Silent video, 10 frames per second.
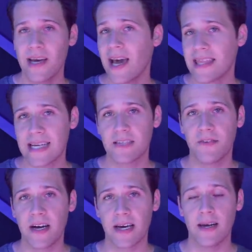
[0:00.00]
And that's
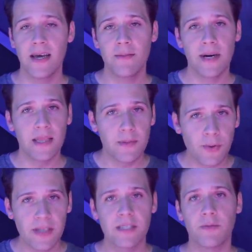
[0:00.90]
fine, but the
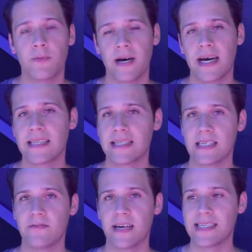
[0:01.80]
principle behind this
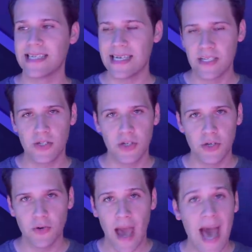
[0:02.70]
advice is
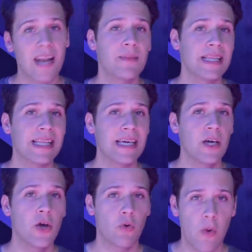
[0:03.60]
to adamantly,
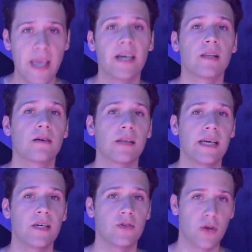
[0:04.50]

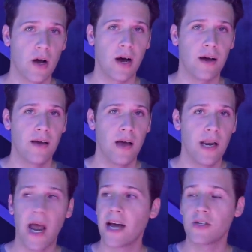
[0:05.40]
regularly draw
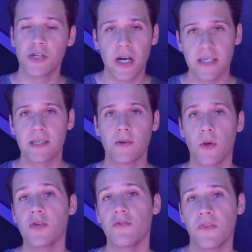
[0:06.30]
not just
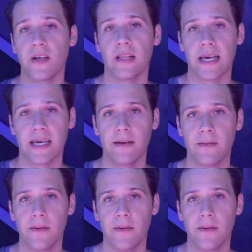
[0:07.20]
when you feel like it.